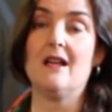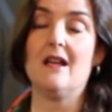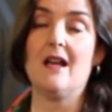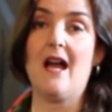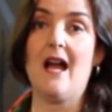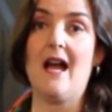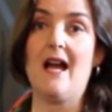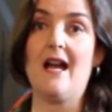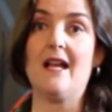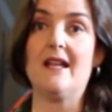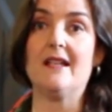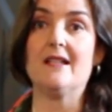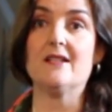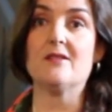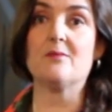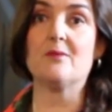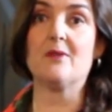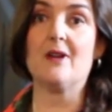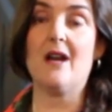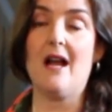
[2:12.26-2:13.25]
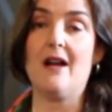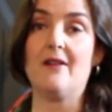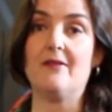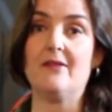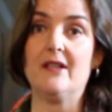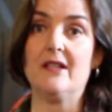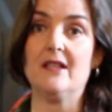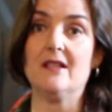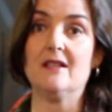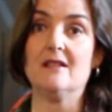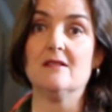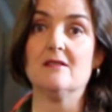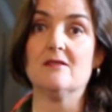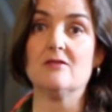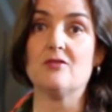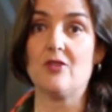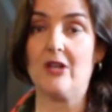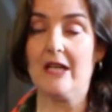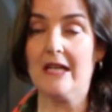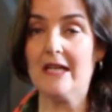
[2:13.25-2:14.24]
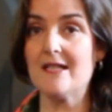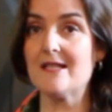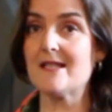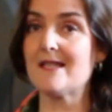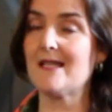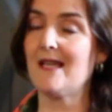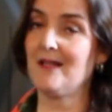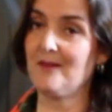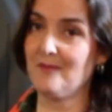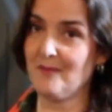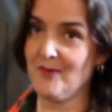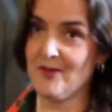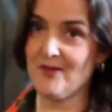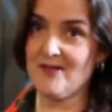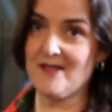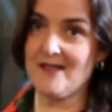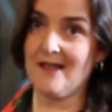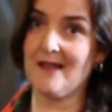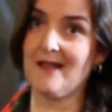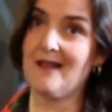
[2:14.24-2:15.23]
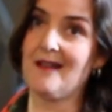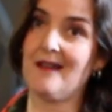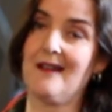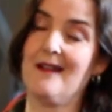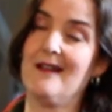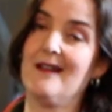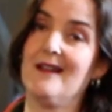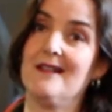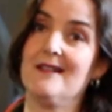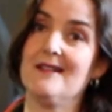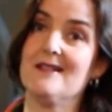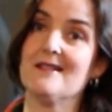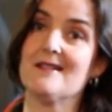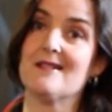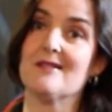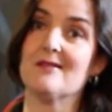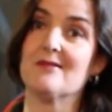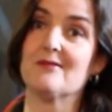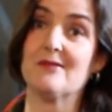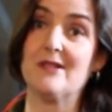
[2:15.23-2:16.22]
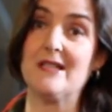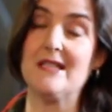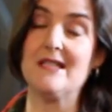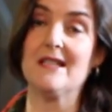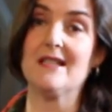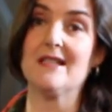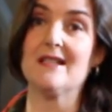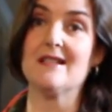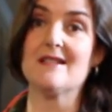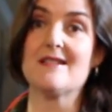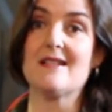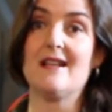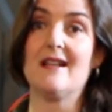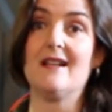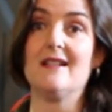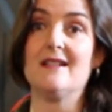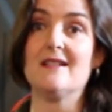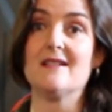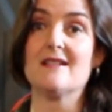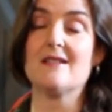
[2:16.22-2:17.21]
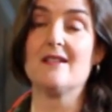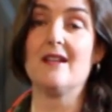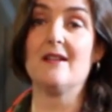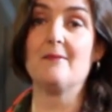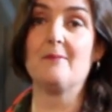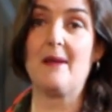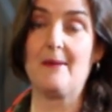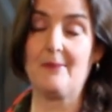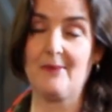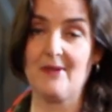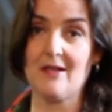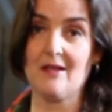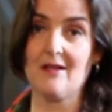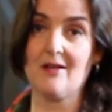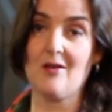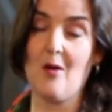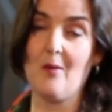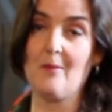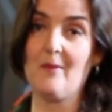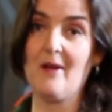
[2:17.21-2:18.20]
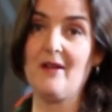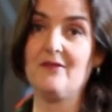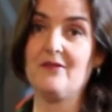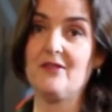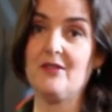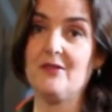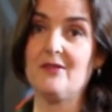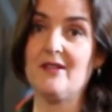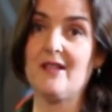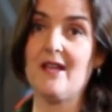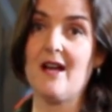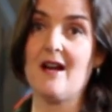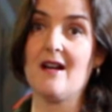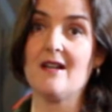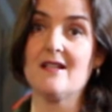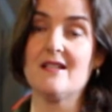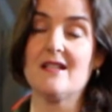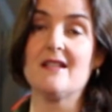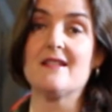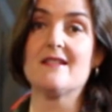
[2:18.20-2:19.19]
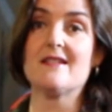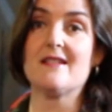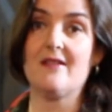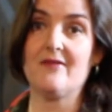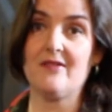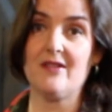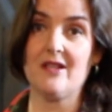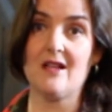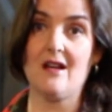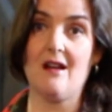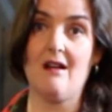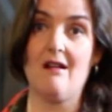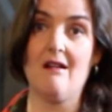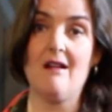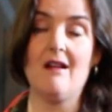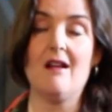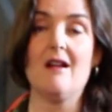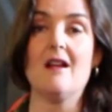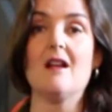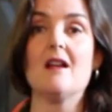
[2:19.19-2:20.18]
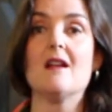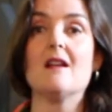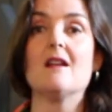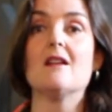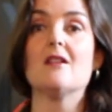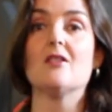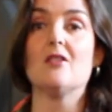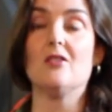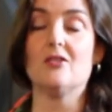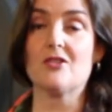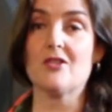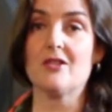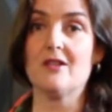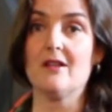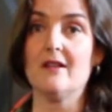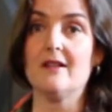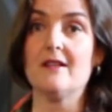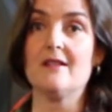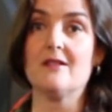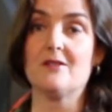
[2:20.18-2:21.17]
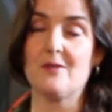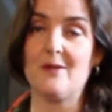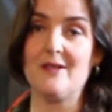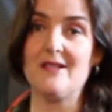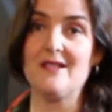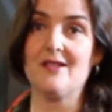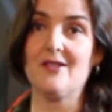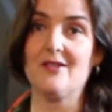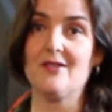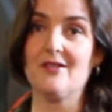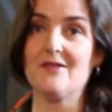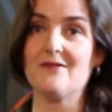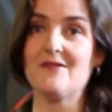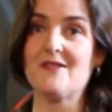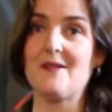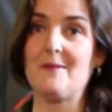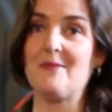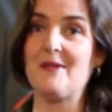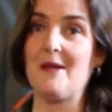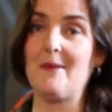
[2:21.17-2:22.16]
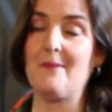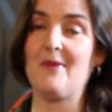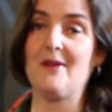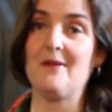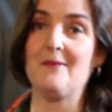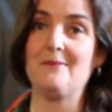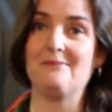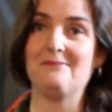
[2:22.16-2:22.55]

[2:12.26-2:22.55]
and we're having drinks and music and readings, and people can come and view the art at 7 o'clock. Culture Night, the 23rd of September.